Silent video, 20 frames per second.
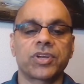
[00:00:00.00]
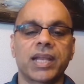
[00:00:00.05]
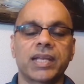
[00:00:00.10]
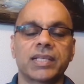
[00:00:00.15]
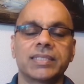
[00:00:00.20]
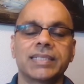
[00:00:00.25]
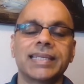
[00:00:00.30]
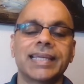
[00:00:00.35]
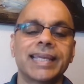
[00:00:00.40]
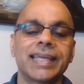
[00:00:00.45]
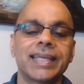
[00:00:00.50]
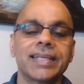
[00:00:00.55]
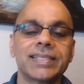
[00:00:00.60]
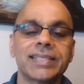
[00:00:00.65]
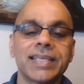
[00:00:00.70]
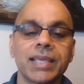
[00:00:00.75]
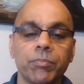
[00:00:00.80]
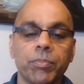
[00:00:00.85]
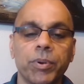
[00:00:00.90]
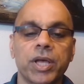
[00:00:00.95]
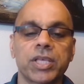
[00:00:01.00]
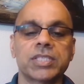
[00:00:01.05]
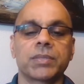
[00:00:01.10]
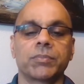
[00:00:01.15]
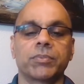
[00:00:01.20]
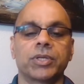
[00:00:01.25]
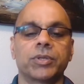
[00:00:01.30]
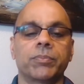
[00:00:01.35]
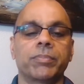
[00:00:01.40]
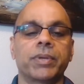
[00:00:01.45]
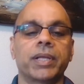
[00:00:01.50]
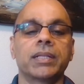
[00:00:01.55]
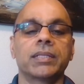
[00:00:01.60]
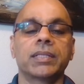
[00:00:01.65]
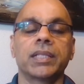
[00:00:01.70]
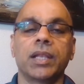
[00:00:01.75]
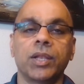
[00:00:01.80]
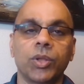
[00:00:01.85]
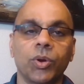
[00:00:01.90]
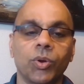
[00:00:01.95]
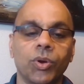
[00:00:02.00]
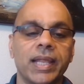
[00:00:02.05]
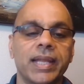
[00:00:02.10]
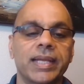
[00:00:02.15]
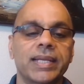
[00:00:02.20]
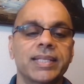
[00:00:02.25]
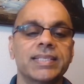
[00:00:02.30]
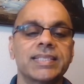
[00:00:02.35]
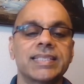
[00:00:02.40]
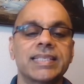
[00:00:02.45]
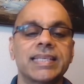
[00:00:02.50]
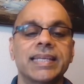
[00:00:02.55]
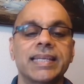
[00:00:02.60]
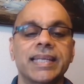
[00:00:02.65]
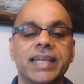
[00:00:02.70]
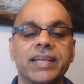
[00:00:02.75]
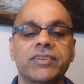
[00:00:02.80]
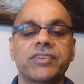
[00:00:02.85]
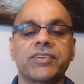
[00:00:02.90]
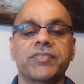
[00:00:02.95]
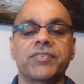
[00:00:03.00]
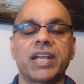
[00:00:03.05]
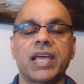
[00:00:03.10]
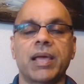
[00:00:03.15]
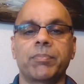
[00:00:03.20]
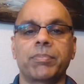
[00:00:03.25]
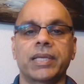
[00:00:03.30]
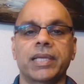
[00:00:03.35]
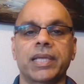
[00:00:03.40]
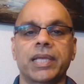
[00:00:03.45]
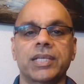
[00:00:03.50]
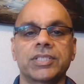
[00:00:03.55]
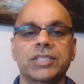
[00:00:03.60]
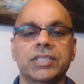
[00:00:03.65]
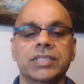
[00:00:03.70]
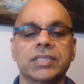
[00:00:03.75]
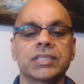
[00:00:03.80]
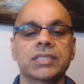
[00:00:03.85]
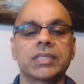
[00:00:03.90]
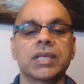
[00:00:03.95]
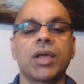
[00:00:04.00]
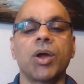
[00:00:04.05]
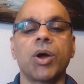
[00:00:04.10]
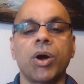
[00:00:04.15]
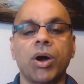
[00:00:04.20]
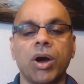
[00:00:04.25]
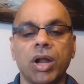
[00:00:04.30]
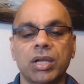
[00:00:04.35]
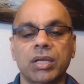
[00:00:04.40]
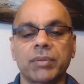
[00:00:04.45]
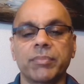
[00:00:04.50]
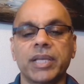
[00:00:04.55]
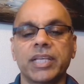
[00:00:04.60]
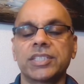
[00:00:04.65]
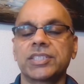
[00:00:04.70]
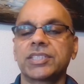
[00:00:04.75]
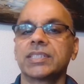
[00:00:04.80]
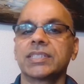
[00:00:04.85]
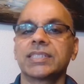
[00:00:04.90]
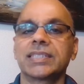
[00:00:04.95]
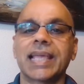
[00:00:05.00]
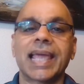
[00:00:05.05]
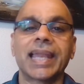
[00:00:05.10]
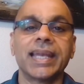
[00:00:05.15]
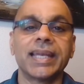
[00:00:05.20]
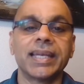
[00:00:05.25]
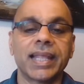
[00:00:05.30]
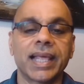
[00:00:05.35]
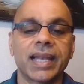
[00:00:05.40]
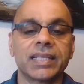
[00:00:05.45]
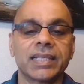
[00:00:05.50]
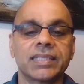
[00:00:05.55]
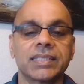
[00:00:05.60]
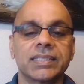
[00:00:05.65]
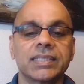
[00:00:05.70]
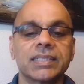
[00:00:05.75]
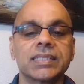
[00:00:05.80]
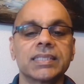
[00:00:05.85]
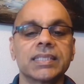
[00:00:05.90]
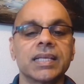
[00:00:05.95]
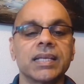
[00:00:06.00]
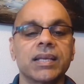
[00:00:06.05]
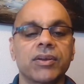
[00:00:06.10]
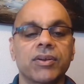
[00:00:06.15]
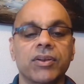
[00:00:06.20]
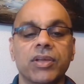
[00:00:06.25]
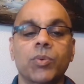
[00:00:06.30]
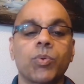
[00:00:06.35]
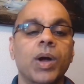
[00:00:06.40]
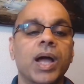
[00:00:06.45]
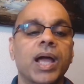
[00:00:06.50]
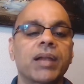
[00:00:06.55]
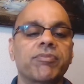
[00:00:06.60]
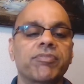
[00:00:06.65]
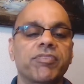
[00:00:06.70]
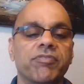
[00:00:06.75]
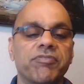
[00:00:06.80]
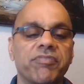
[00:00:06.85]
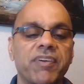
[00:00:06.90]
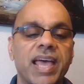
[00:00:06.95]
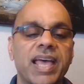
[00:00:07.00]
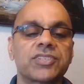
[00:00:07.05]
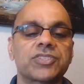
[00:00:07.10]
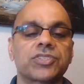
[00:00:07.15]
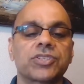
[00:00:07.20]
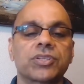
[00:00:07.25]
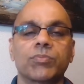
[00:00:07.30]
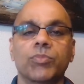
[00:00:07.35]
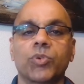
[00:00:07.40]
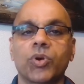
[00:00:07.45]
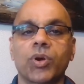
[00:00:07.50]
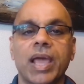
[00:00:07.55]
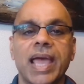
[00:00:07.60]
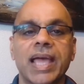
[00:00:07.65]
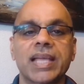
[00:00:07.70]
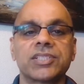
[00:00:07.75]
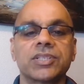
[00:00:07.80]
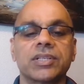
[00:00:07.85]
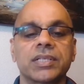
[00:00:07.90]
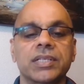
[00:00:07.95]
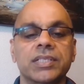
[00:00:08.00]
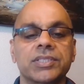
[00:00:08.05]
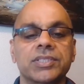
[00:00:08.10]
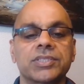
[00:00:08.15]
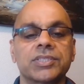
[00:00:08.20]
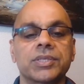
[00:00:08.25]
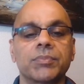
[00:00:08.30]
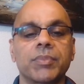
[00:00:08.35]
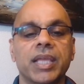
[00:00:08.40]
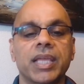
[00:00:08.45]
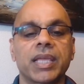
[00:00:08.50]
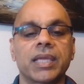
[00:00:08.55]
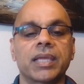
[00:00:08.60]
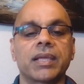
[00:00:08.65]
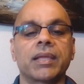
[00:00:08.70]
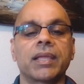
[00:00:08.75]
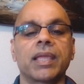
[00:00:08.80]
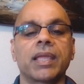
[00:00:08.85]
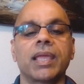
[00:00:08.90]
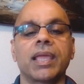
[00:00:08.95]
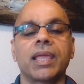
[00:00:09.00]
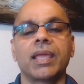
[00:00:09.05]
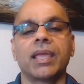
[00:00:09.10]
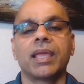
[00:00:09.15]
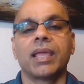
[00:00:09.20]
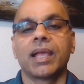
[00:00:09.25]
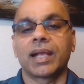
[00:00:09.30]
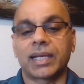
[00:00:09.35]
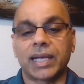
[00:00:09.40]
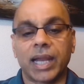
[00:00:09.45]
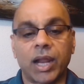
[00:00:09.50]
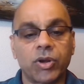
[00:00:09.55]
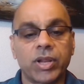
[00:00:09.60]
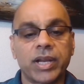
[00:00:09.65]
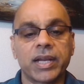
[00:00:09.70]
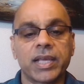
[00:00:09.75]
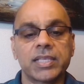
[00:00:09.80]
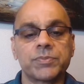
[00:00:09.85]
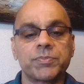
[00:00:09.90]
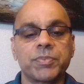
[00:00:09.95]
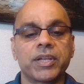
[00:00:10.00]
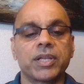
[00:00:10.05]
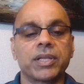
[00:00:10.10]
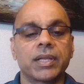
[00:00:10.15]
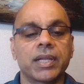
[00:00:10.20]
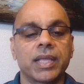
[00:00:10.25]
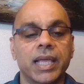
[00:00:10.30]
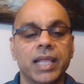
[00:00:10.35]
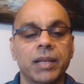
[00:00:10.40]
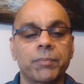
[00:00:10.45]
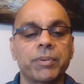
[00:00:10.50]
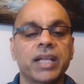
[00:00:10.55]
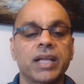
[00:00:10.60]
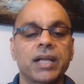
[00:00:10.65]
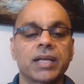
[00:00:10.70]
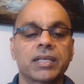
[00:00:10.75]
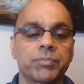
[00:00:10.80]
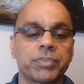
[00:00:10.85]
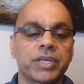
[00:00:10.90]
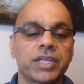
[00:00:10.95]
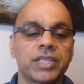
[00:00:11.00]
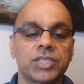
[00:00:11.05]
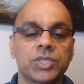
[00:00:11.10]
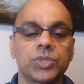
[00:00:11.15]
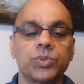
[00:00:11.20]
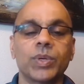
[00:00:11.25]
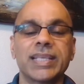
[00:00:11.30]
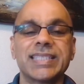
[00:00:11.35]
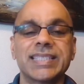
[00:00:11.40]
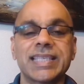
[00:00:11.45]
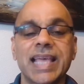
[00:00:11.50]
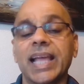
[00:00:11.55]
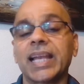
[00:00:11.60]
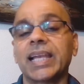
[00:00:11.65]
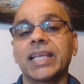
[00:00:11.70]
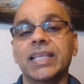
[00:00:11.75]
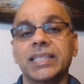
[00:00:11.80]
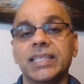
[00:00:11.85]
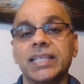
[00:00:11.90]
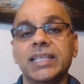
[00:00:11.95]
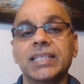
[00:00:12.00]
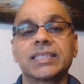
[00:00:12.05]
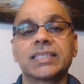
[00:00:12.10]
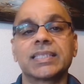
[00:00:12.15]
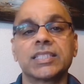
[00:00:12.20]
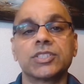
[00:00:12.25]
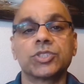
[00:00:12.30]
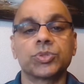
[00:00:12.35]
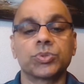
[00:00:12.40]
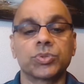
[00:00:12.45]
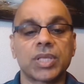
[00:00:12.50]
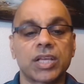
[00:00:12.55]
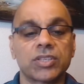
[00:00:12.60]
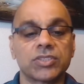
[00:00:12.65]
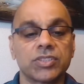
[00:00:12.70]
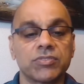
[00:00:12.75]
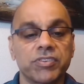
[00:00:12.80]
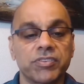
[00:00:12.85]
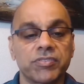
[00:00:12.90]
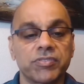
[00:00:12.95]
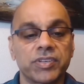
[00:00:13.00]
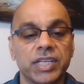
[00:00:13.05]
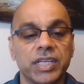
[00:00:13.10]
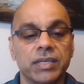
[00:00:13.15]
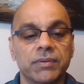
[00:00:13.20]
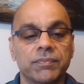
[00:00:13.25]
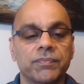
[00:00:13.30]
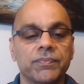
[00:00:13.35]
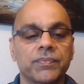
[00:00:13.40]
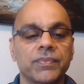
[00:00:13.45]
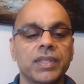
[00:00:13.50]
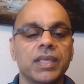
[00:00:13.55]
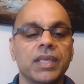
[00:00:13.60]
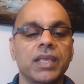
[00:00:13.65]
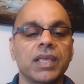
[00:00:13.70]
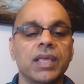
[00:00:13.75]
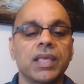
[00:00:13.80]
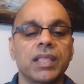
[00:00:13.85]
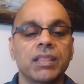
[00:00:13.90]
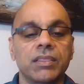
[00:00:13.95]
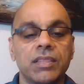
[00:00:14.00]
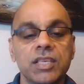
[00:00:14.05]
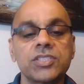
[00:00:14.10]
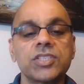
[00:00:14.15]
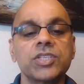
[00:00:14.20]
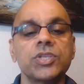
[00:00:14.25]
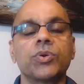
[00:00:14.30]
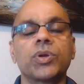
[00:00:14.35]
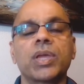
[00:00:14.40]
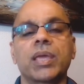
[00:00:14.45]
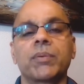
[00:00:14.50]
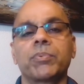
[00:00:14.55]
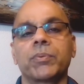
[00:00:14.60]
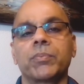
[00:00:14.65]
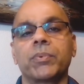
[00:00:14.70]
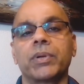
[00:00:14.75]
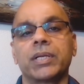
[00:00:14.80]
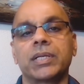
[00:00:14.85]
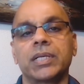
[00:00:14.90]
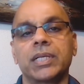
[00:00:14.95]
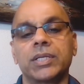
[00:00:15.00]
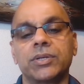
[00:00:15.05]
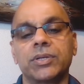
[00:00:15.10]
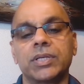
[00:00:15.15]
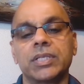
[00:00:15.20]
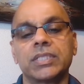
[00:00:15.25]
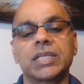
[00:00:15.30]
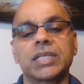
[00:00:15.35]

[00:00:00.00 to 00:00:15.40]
strategy, it is impossible to build the low-latency data-driven applications, automations, and intelligence required for faster, more agile decision-making. Cloudera has been helping companies do exactly this since two thousand fifteen. This new capability to